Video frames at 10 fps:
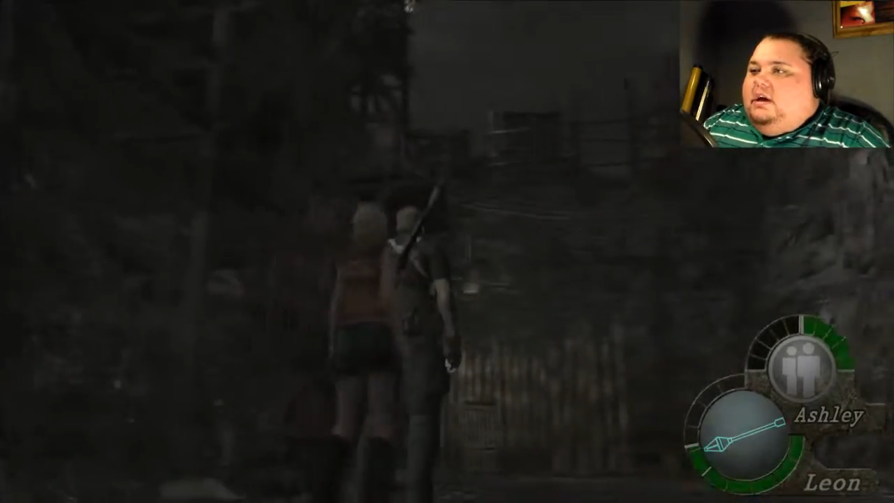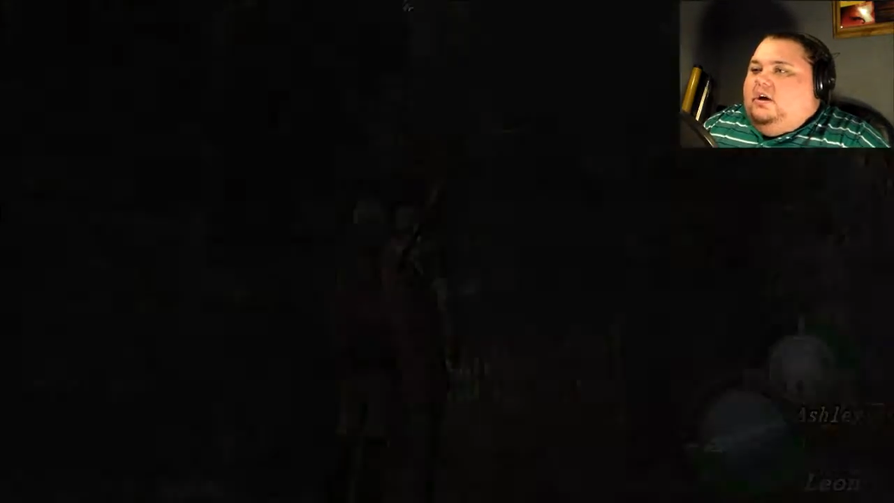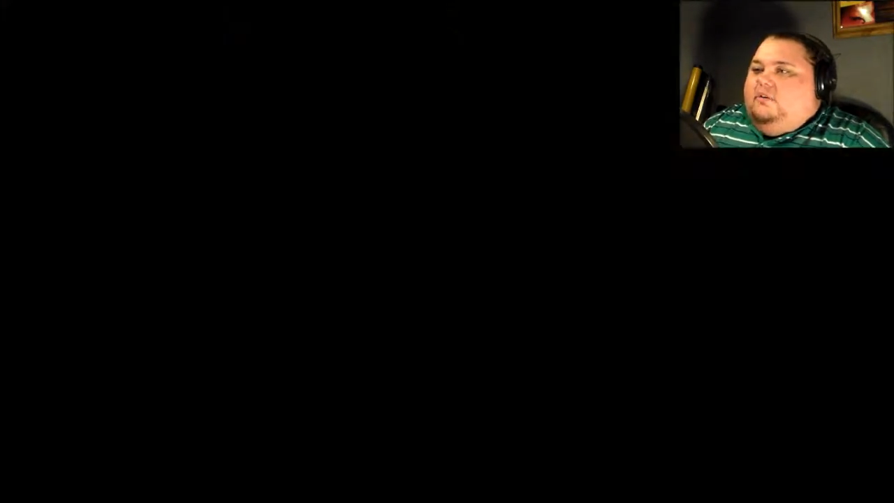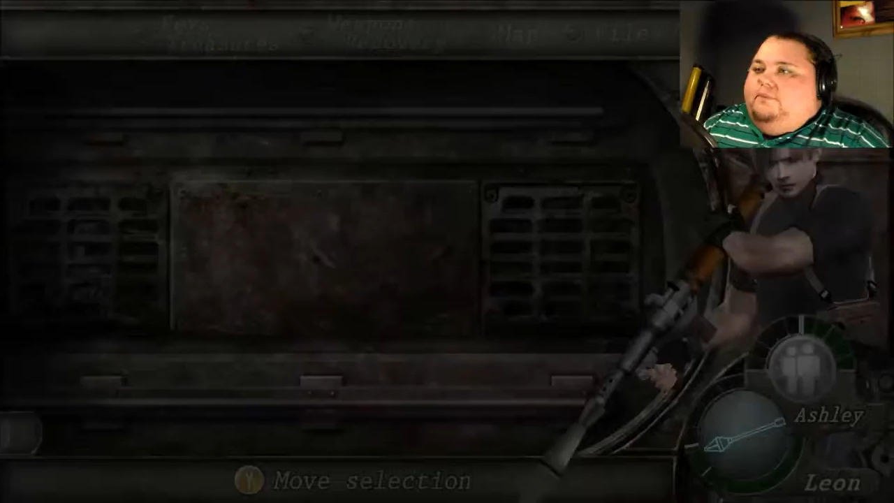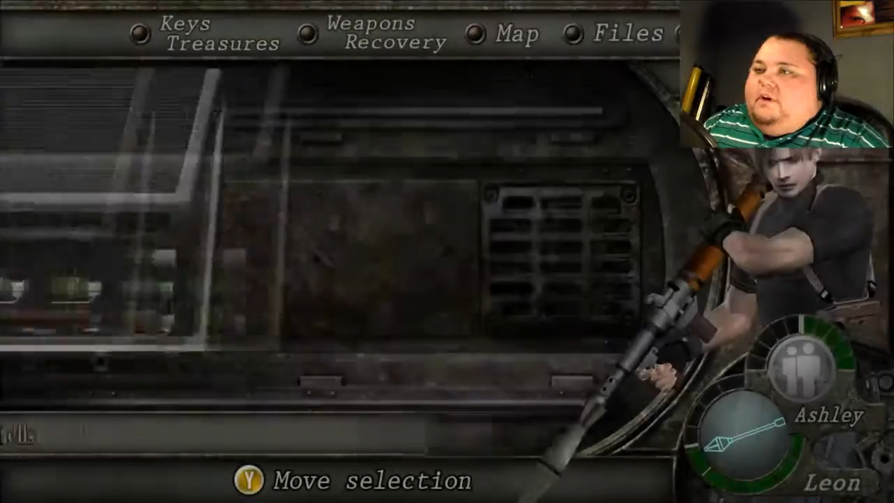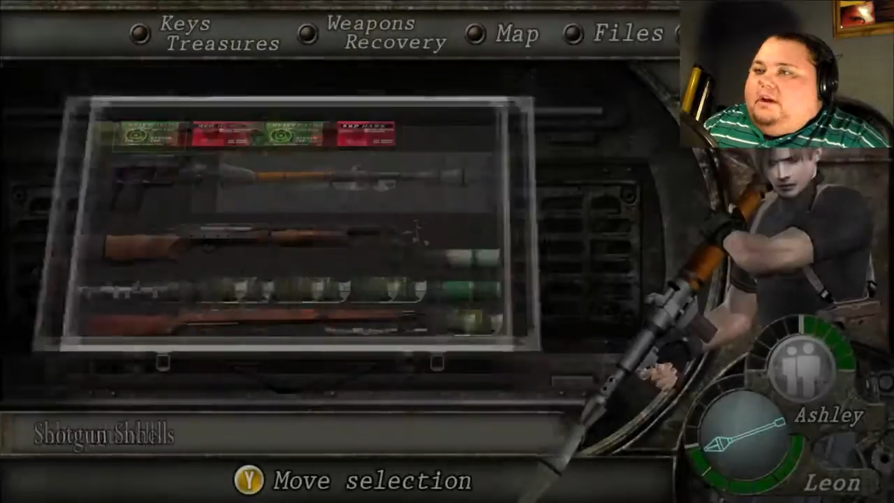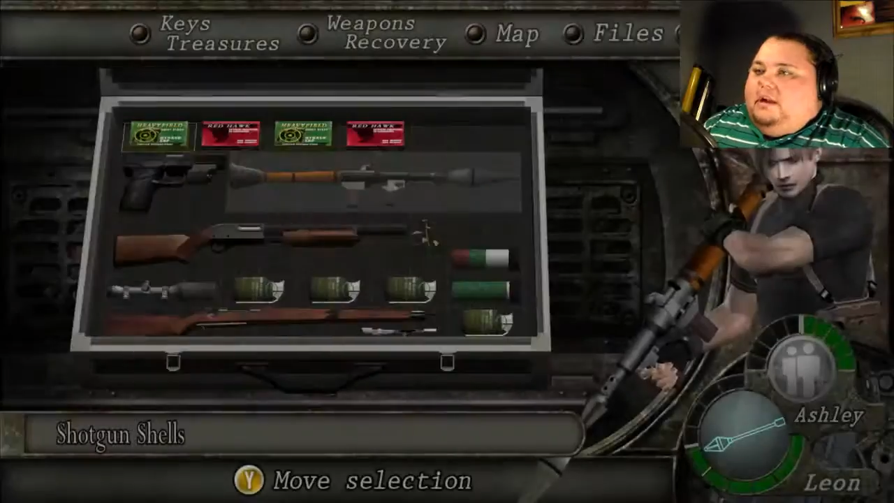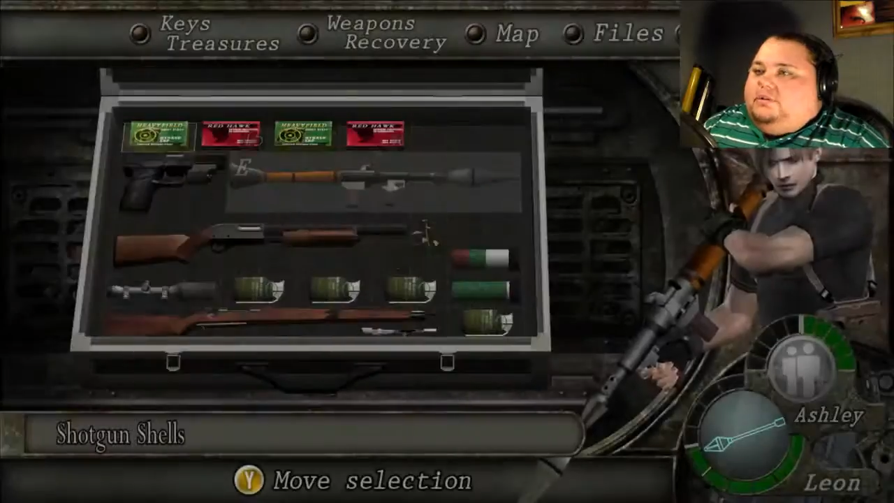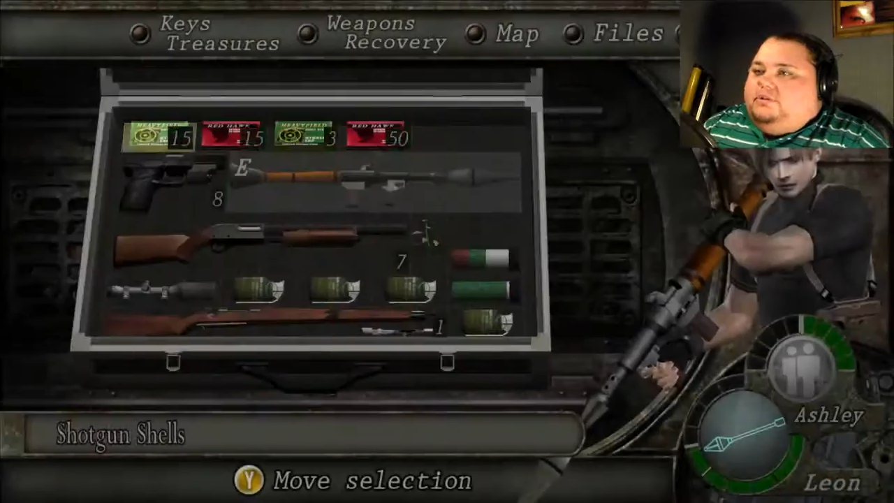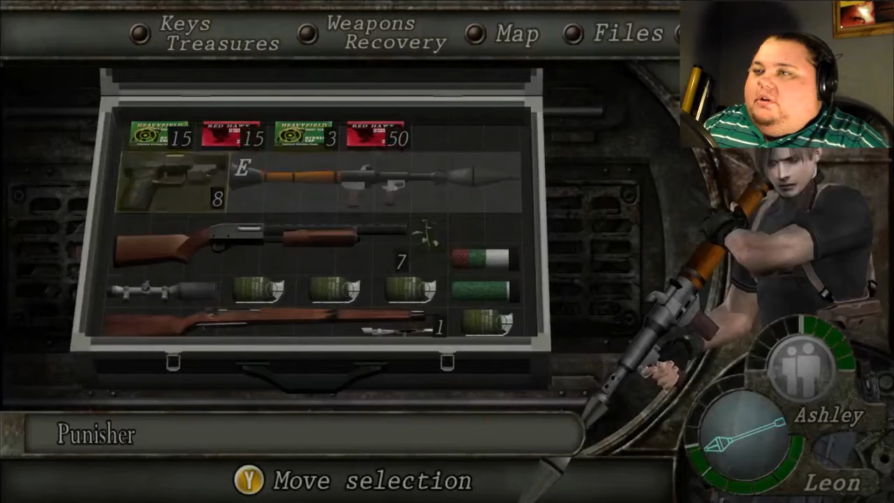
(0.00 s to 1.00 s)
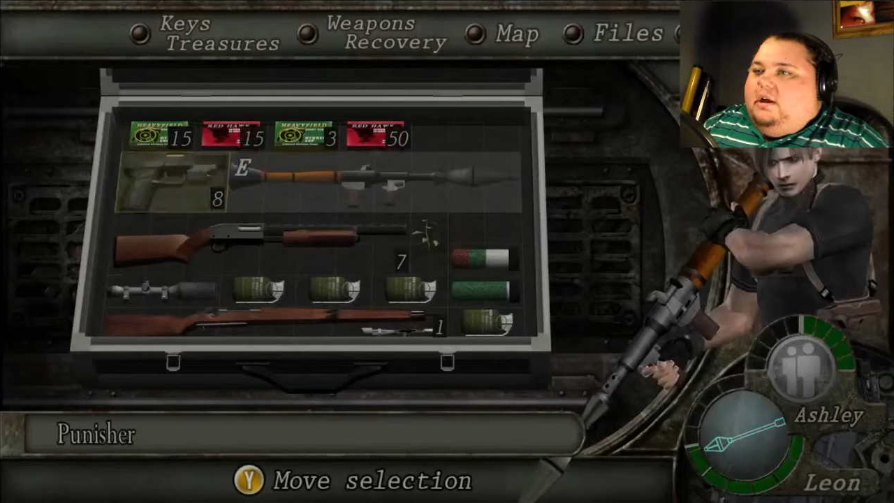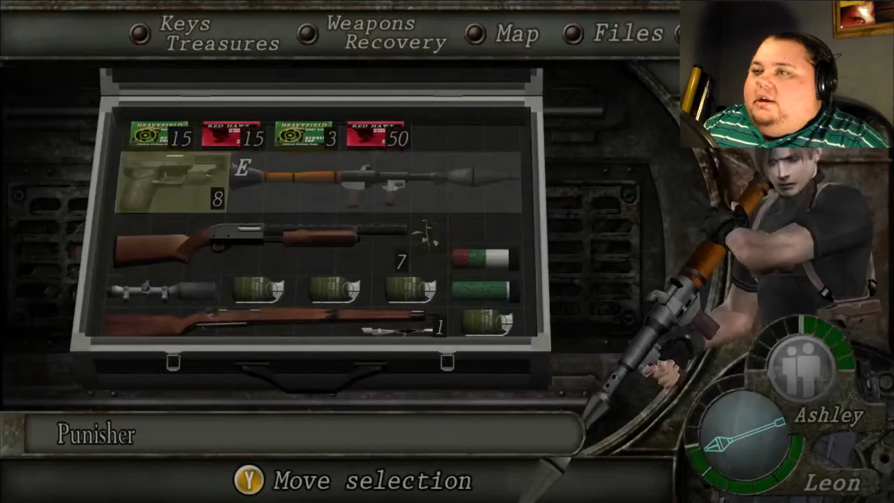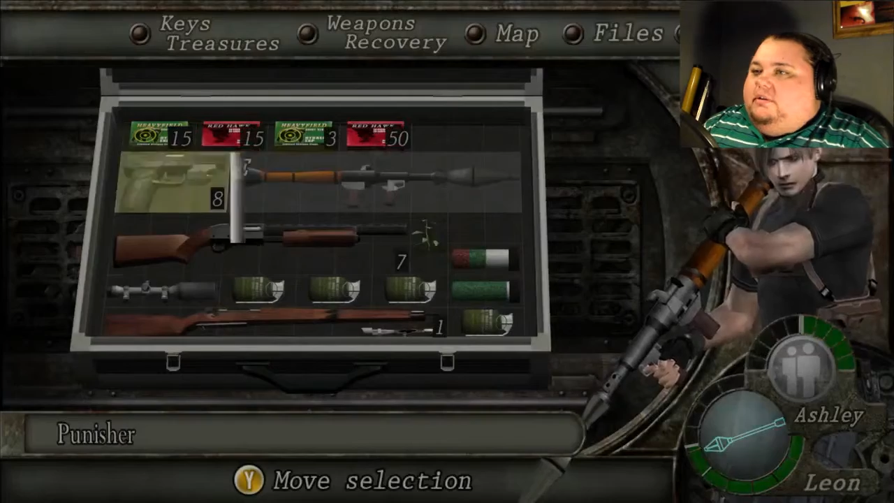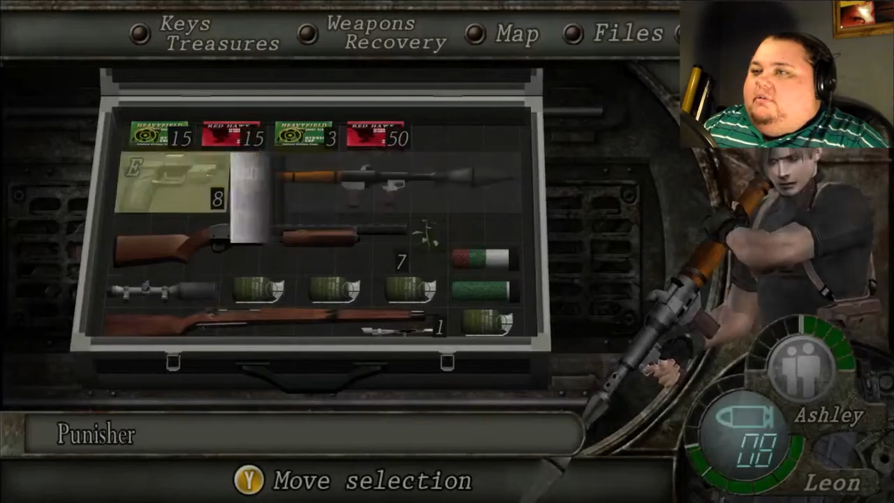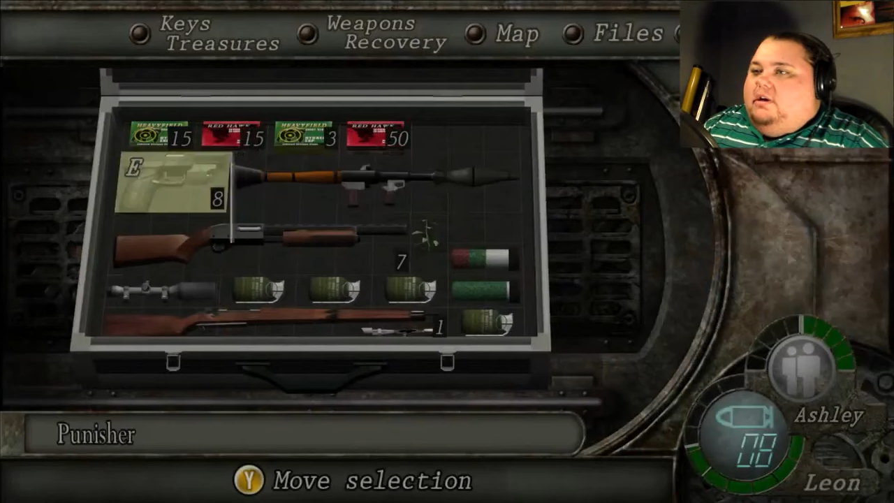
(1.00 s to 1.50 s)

oh fuck it, I'll try.